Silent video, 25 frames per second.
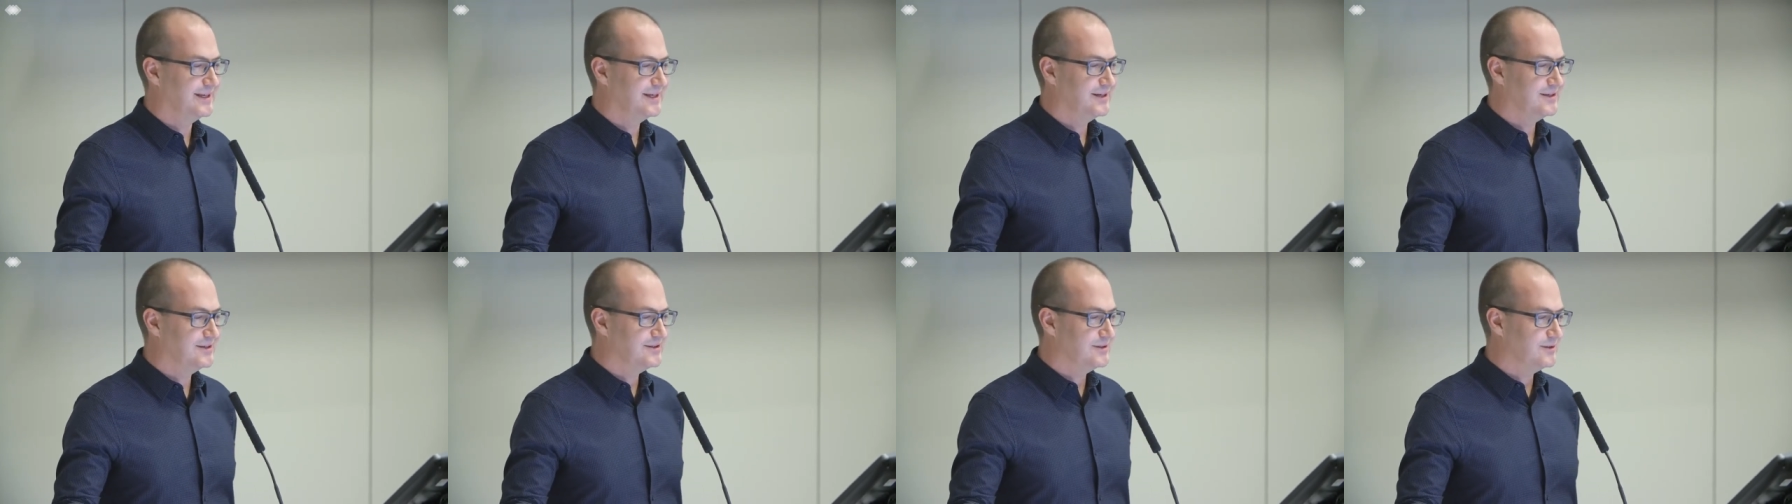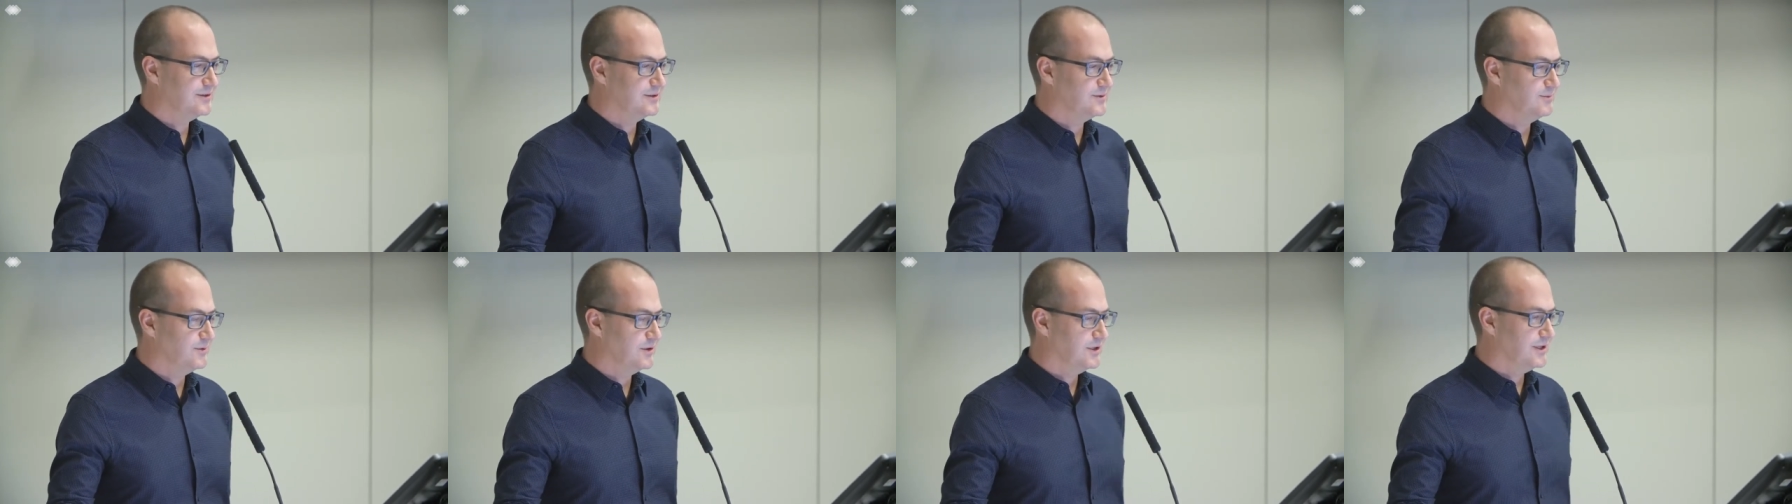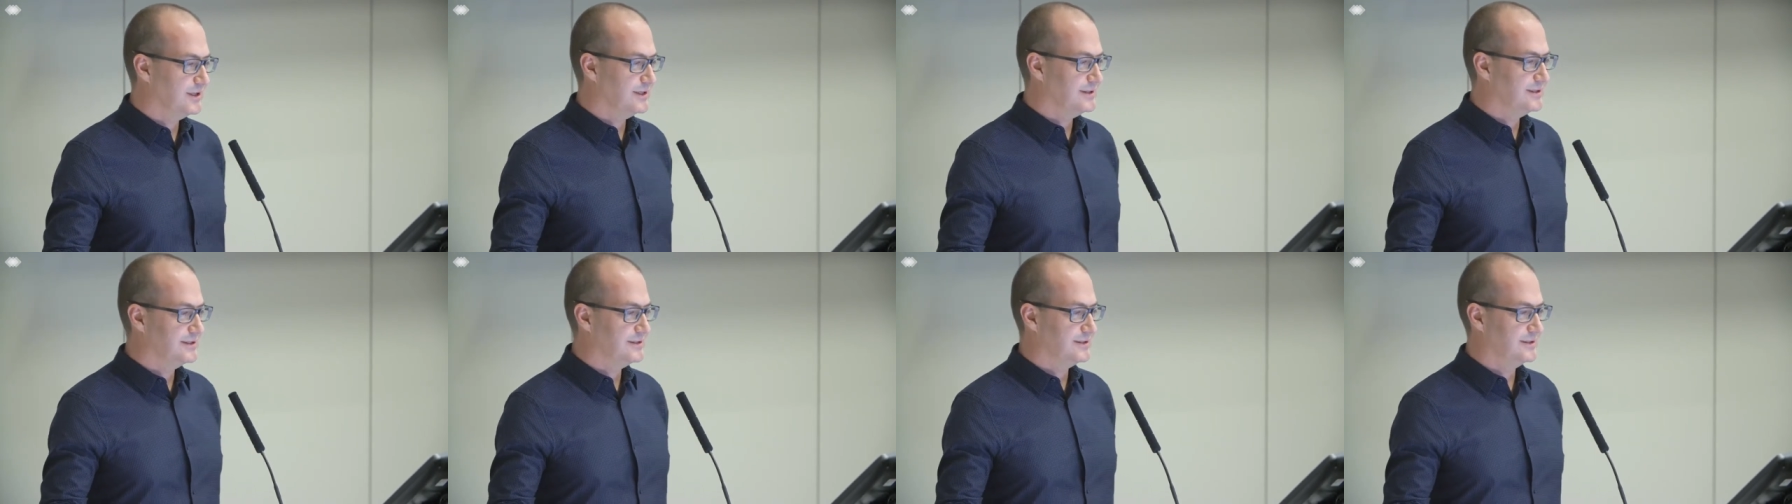because those
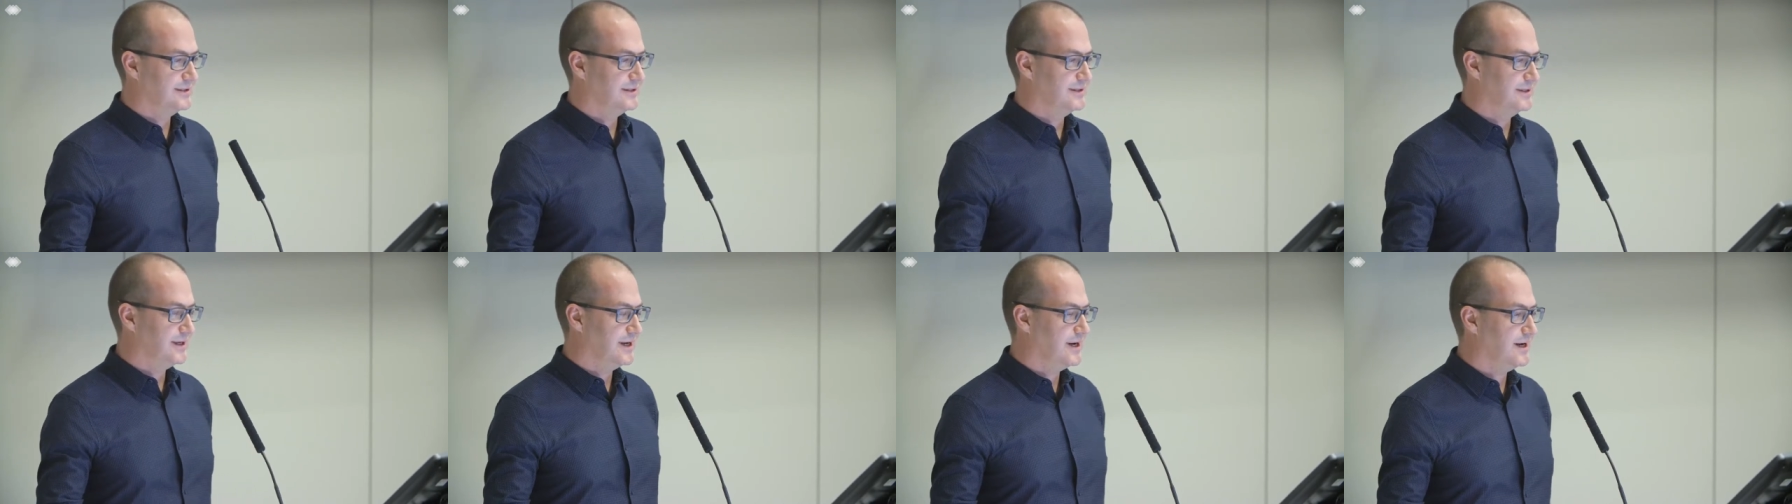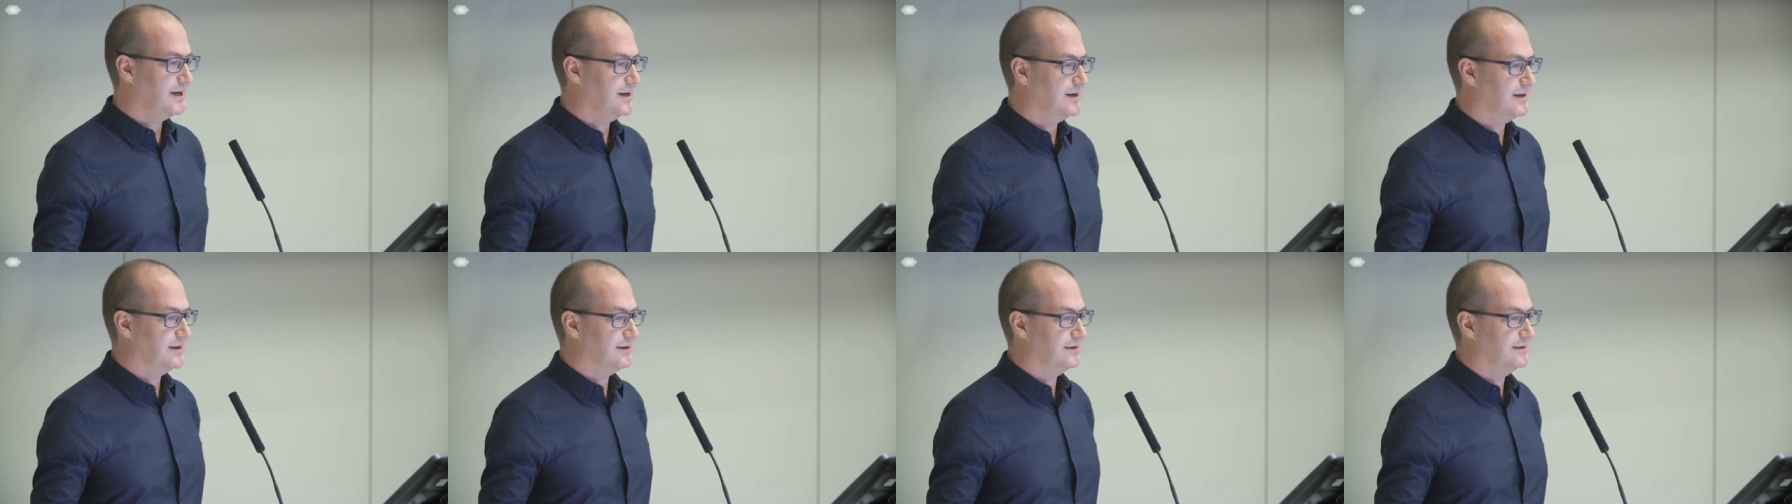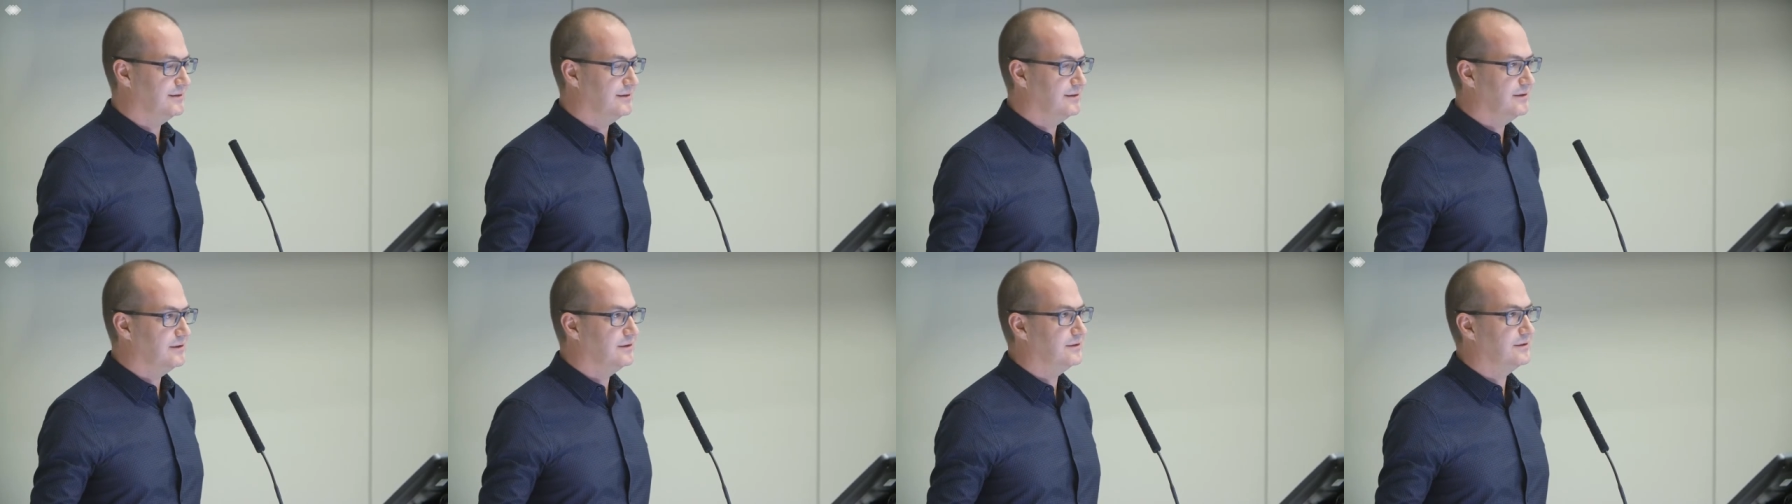words are
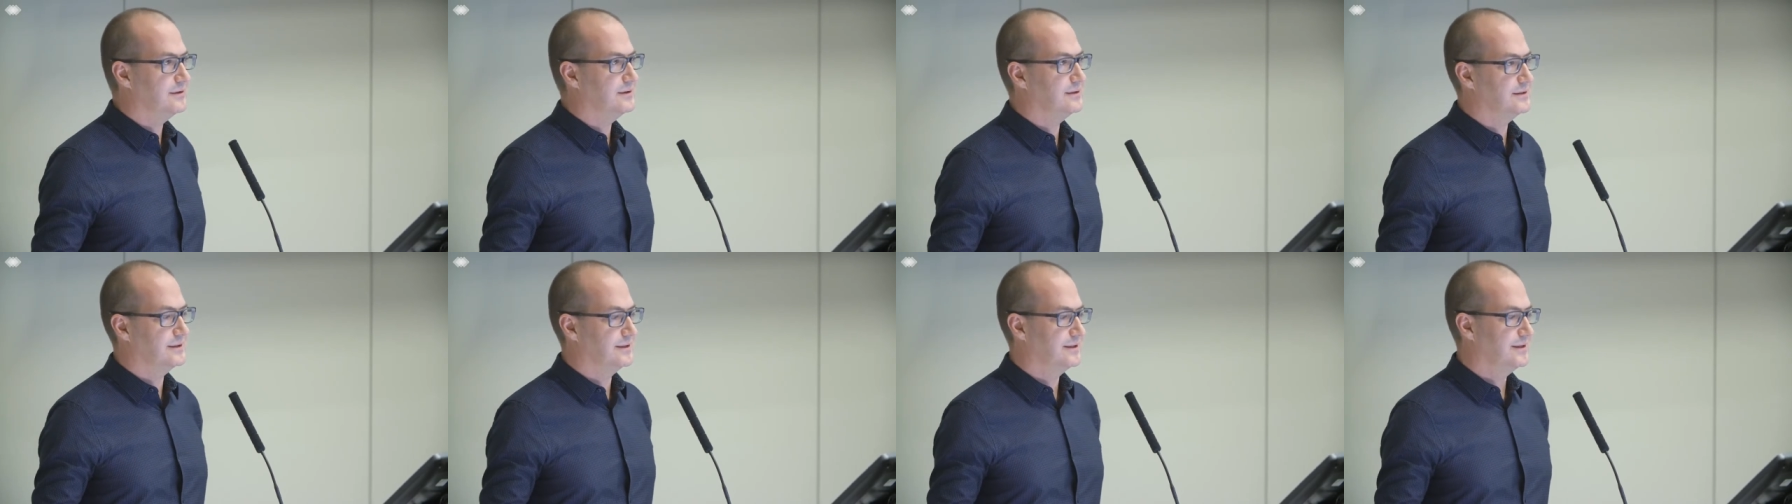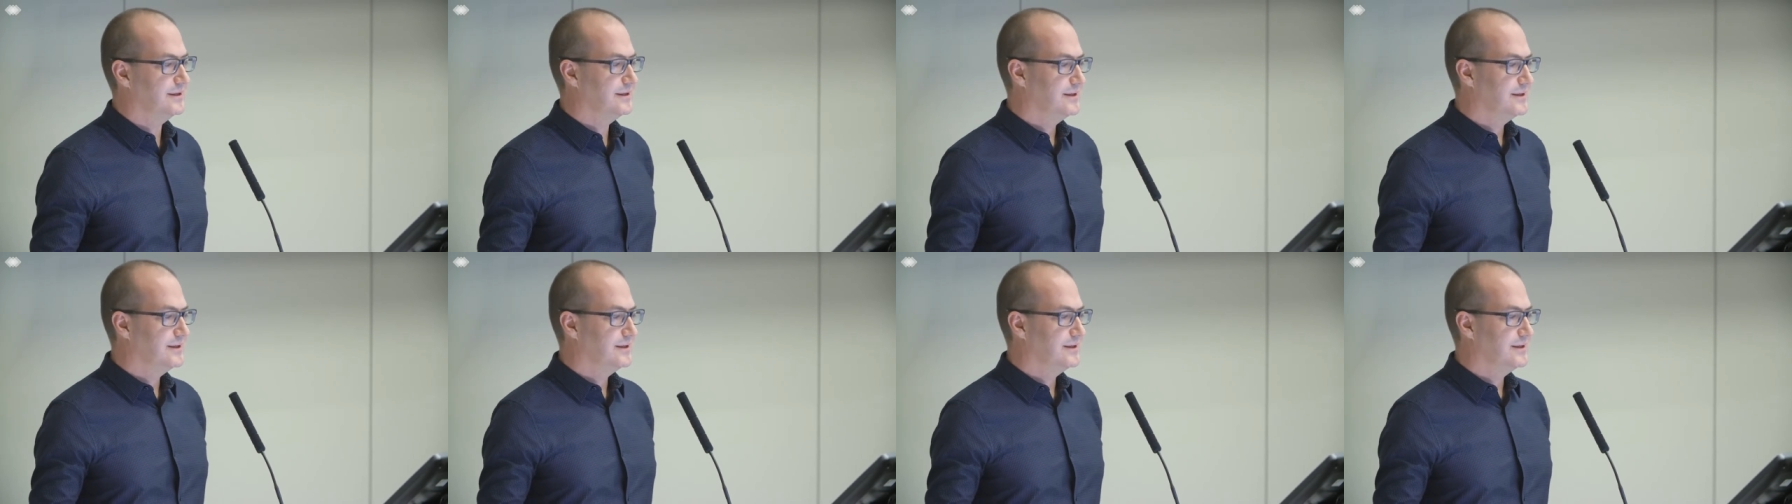not